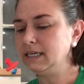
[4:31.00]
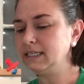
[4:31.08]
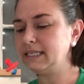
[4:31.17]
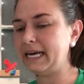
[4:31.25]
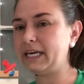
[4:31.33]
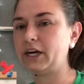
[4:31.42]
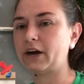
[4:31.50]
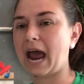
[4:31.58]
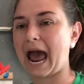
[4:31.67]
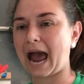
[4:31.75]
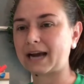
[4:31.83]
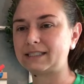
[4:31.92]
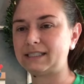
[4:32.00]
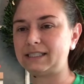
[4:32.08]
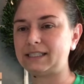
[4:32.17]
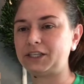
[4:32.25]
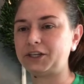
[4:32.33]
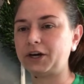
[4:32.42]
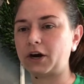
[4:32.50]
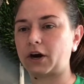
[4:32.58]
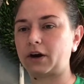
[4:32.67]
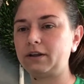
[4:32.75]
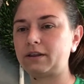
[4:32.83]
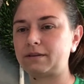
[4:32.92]
take your axis in your
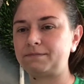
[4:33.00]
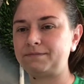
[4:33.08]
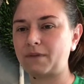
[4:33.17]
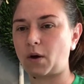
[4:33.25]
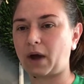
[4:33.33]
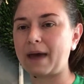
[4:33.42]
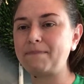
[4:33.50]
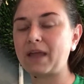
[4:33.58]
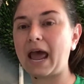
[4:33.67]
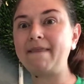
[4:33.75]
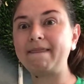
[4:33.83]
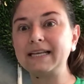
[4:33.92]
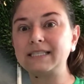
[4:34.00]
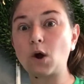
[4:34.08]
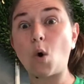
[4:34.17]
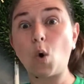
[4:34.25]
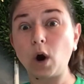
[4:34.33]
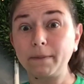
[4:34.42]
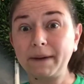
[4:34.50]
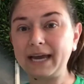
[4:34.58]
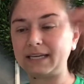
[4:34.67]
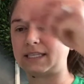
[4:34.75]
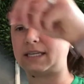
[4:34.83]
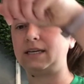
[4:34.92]
Earth, okay? And let's
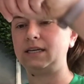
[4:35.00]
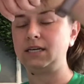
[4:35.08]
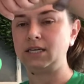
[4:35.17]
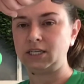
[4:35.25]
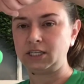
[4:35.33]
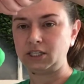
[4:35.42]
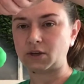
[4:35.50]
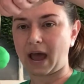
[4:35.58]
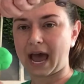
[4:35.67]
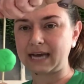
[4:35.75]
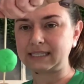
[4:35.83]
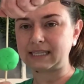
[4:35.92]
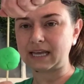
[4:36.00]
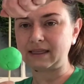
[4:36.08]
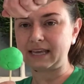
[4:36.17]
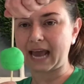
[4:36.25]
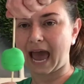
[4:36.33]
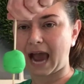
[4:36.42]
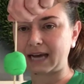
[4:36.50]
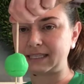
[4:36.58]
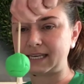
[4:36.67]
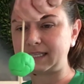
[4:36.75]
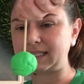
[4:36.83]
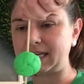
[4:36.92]
orbit. So as the
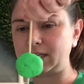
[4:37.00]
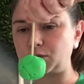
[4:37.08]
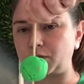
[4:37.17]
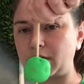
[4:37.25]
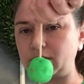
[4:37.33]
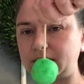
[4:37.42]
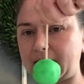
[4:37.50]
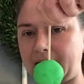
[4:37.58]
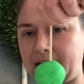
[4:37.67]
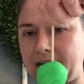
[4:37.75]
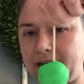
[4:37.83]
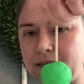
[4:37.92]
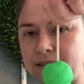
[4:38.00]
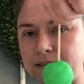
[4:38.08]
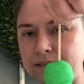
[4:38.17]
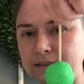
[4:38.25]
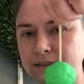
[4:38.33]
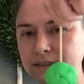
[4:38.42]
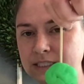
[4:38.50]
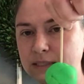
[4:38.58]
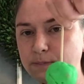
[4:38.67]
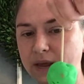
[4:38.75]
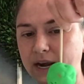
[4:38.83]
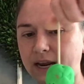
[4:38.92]
axis is rotating,
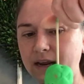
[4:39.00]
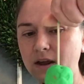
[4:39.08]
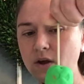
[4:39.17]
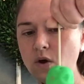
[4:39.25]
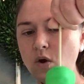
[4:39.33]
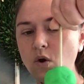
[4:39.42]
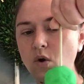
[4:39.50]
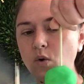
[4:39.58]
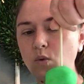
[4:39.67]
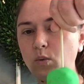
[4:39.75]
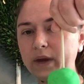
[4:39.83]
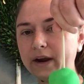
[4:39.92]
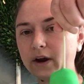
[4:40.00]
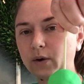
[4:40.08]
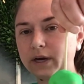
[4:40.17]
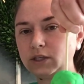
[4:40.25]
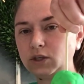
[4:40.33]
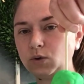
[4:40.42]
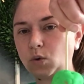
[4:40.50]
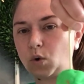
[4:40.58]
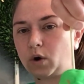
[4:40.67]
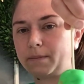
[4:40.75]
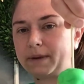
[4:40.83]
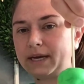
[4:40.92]
spinning, we are going to
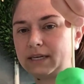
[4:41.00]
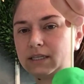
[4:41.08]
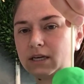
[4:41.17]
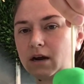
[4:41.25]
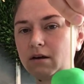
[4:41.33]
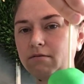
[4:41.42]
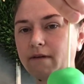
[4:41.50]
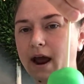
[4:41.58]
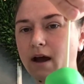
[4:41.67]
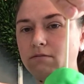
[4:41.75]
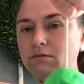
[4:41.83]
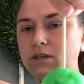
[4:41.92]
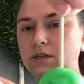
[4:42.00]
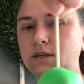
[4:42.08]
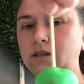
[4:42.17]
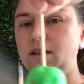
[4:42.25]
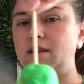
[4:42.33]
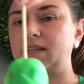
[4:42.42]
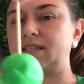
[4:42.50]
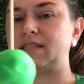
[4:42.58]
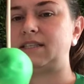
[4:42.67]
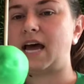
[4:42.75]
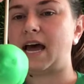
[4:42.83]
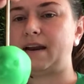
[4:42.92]
orbit around the
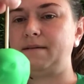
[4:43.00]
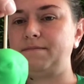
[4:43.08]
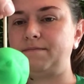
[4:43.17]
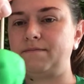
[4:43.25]
sun.